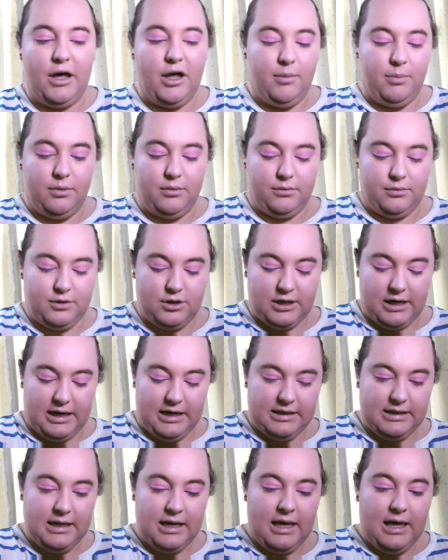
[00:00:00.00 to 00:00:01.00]
purple
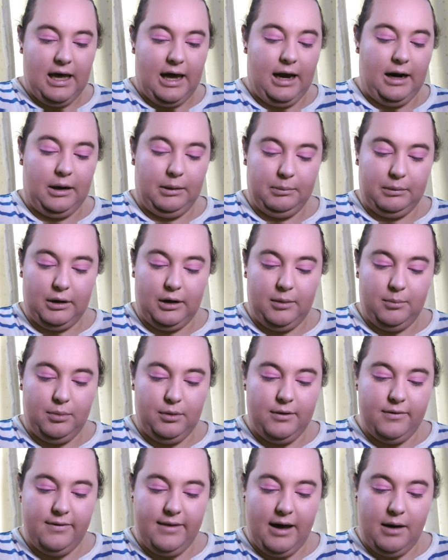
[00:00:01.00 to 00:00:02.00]
shade, and I'm going
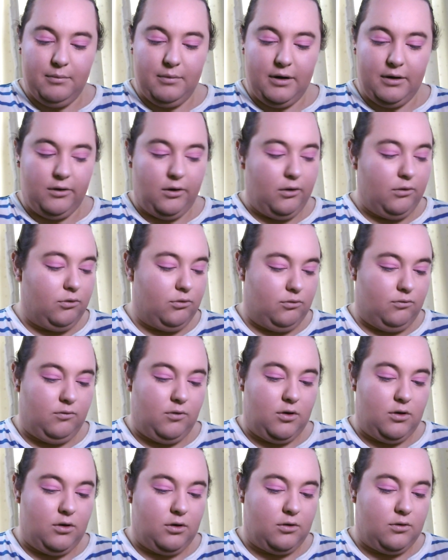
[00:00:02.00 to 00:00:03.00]
to put that one
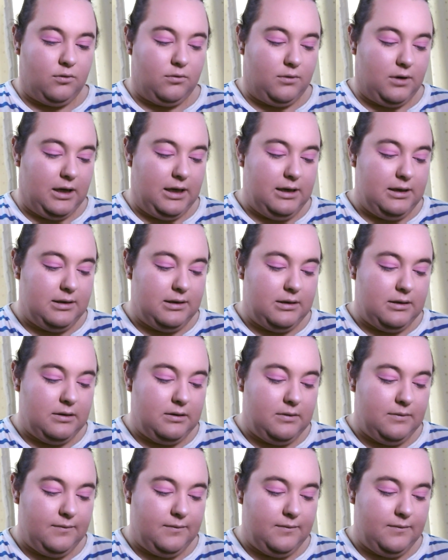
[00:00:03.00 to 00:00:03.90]
through the crease.